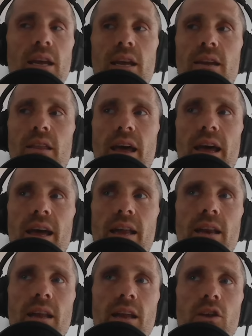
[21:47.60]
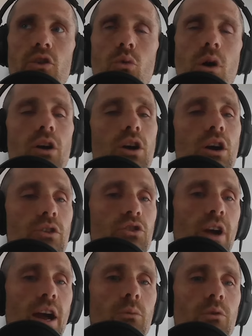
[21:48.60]
And then you are on the
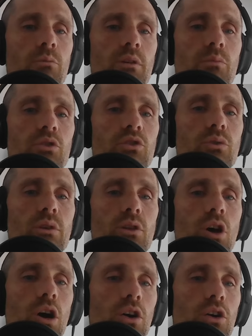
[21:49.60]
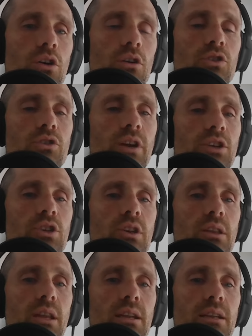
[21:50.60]
track with people doing longer duration
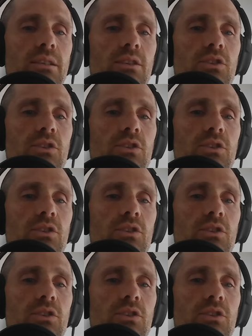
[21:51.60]
things.